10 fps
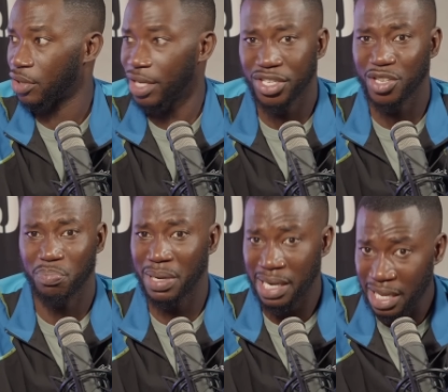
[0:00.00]
He
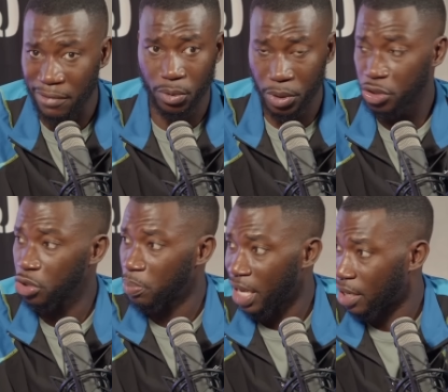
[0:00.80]
just believed we
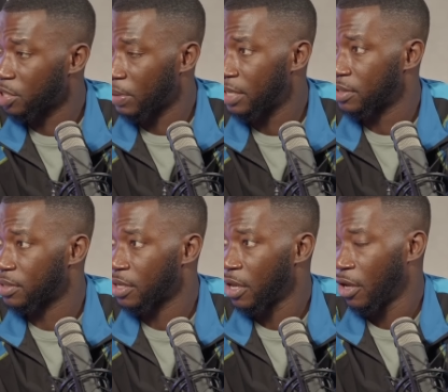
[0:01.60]
should be at these
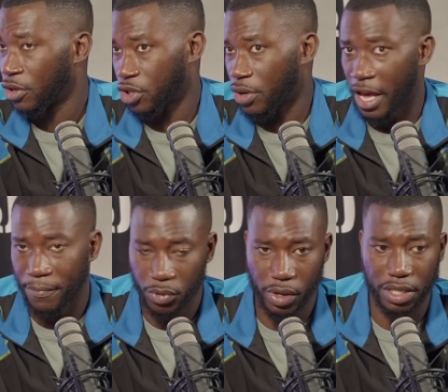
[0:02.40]
places. So yeah,
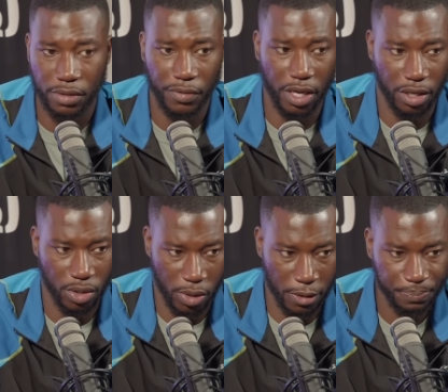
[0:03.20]
credit to Fergie as yeah, well. Yeah,